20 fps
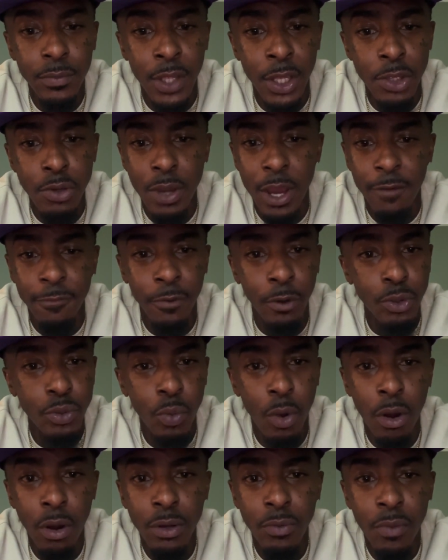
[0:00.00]
And you got folks
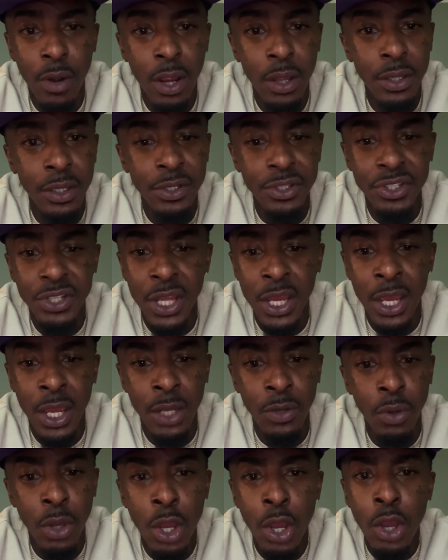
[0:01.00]
walking around here
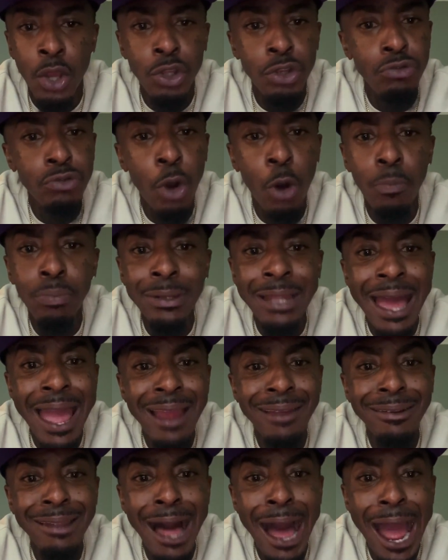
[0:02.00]
saying, you know,
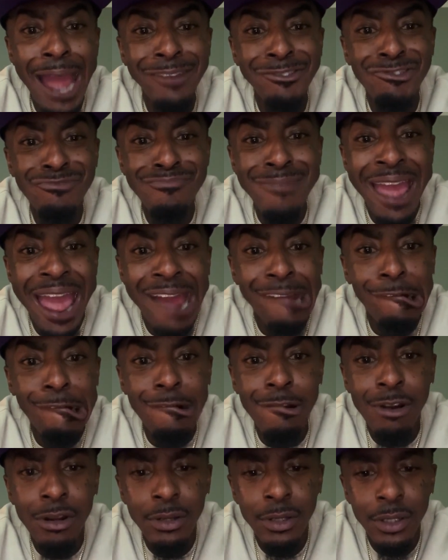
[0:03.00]
Black Lives
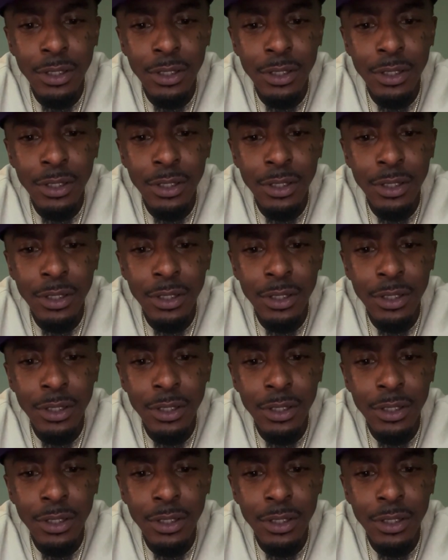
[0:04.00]
Matter.